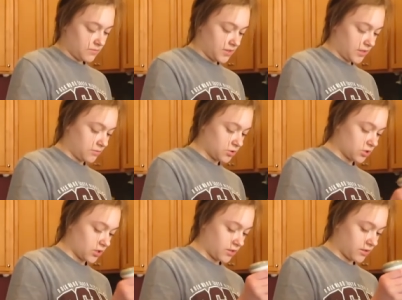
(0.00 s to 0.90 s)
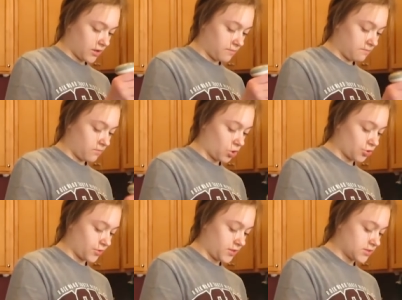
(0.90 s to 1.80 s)
My neighbors are gonna think I'm
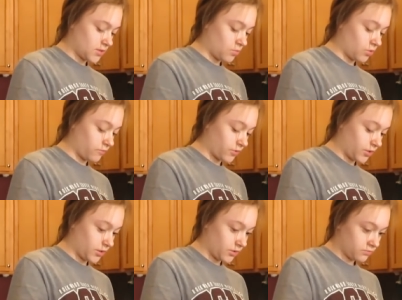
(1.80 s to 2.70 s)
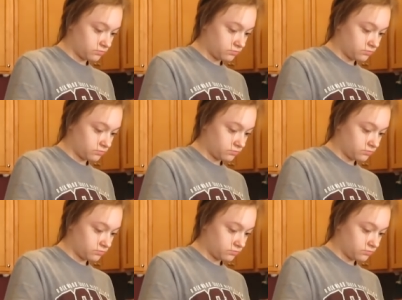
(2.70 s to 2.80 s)
murdering someone over here.